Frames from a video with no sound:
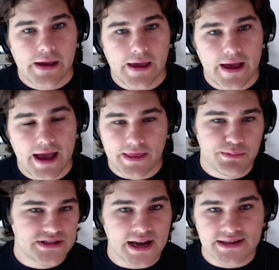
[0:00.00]
And then
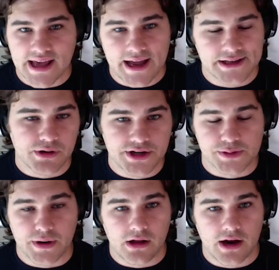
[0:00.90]
besides that, it's really just
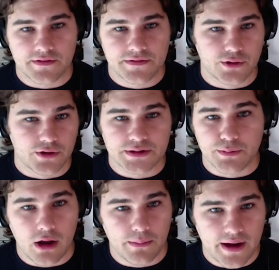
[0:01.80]
been a lot of sort of
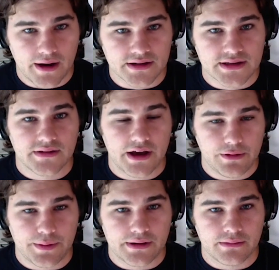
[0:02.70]
small bugs that
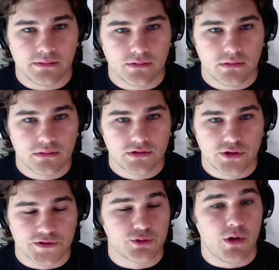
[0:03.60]
we've been sort
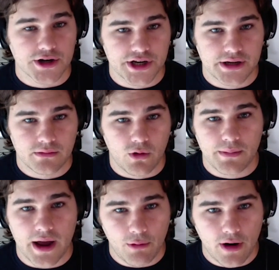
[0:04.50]
of squashing one
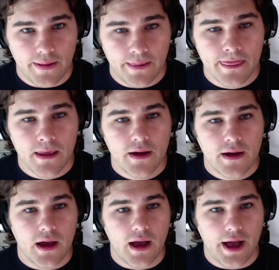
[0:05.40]
by one.
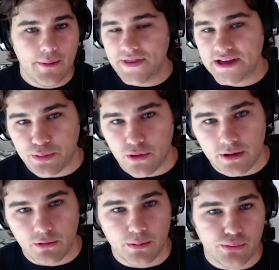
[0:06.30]
At this
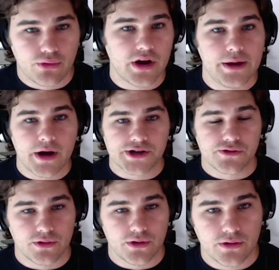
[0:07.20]
point, we're pretty much
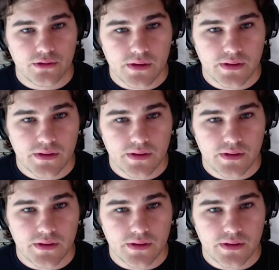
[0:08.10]
through the